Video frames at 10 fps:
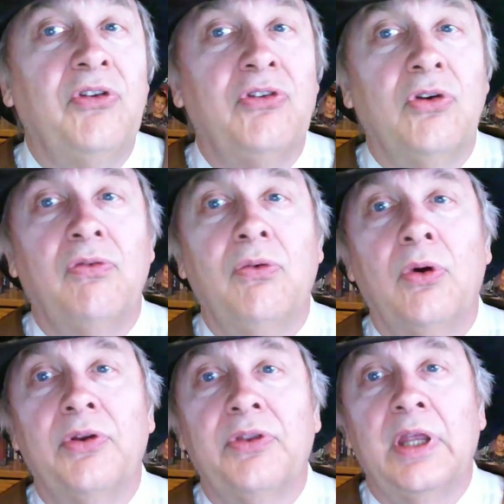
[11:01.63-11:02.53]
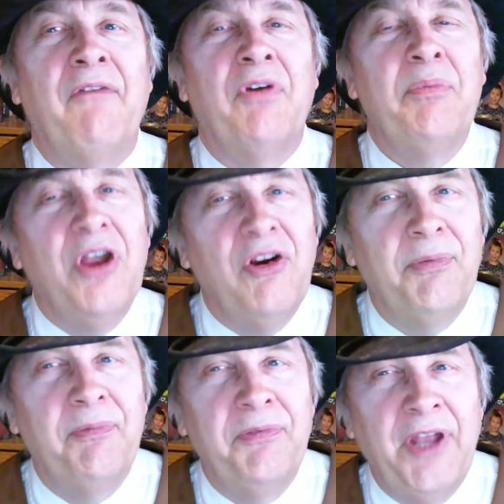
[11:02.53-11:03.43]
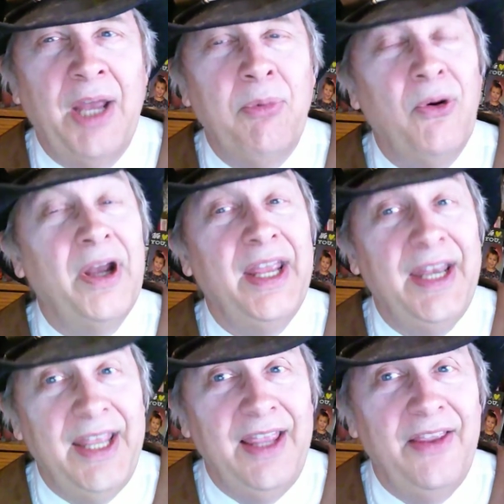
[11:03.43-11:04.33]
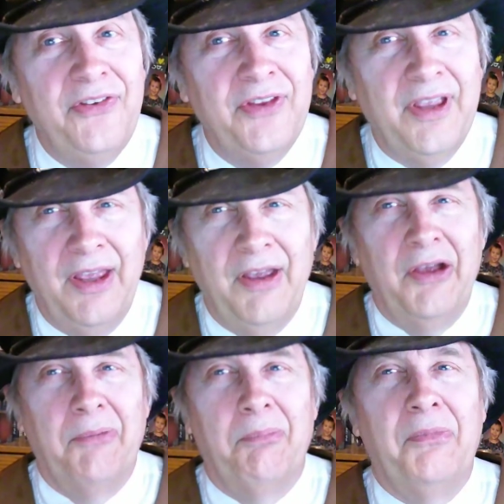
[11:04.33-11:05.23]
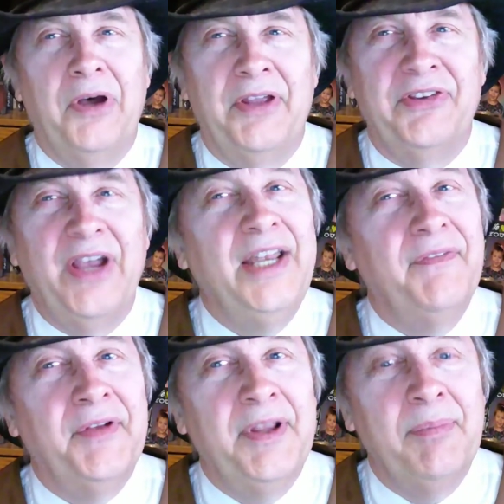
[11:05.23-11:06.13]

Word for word: and so forth. From their standpoint, it is uh, scientifically